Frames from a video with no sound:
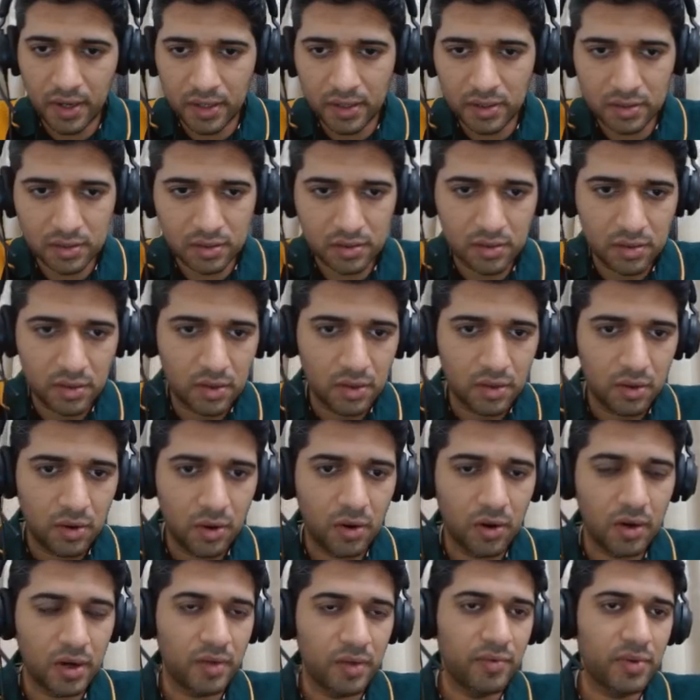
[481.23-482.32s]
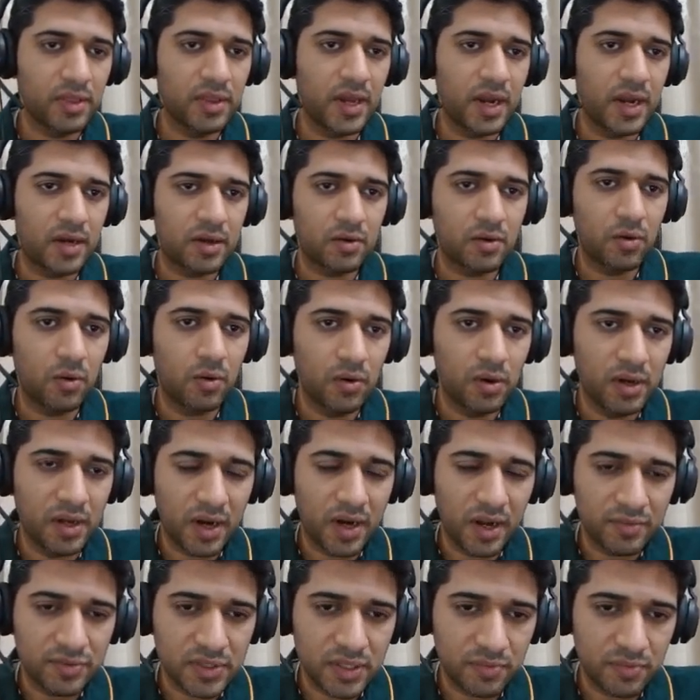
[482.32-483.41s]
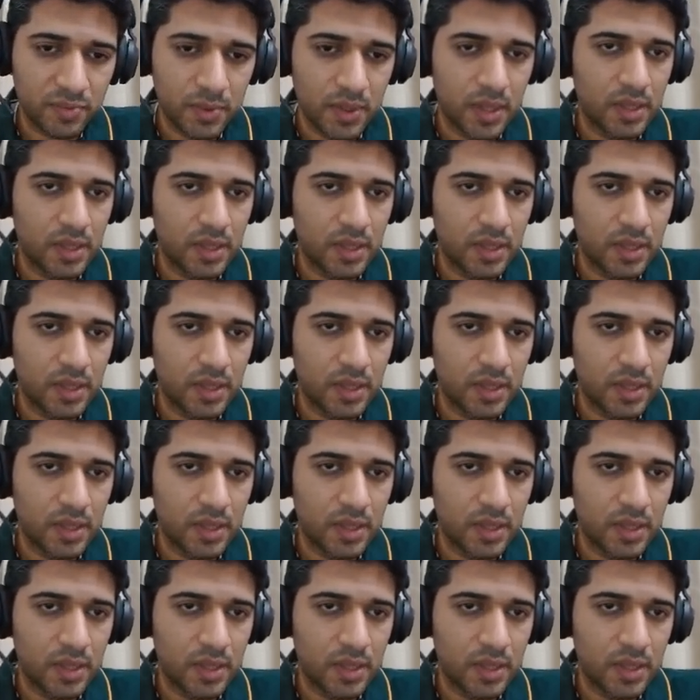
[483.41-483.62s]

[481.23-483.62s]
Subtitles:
and or even that whole graph stuff.